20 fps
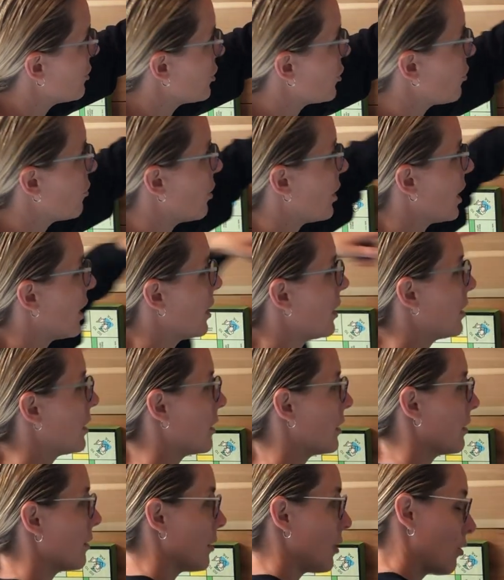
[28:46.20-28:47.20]
and you're going
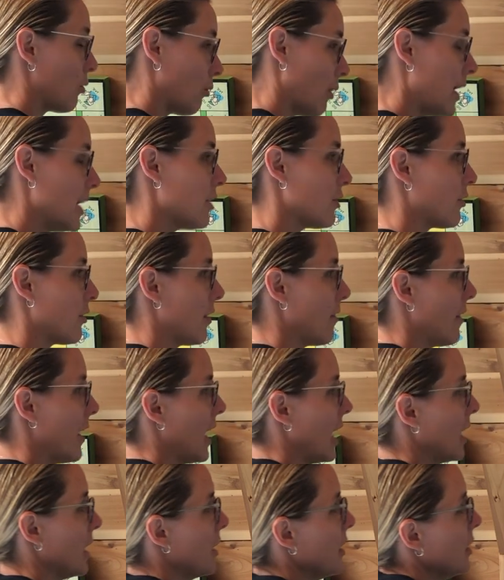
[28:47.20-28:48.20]
greater than
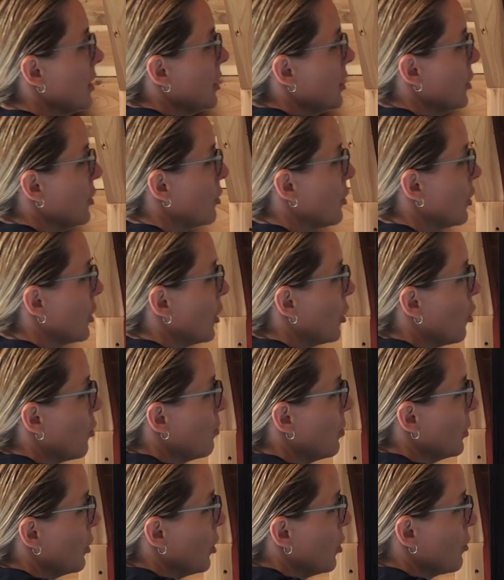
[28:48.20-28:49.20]
that, you're going to go
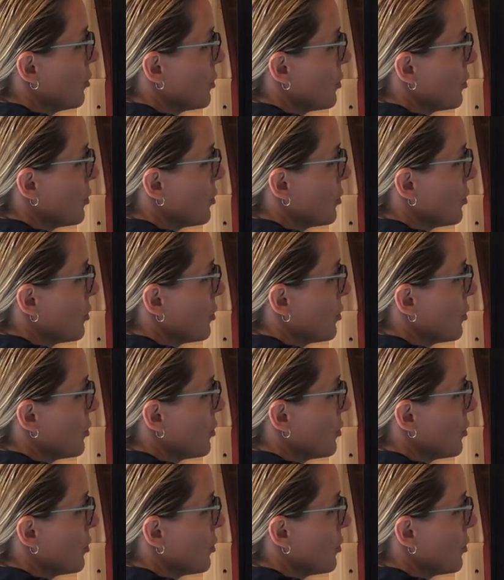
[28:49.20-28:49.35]
below.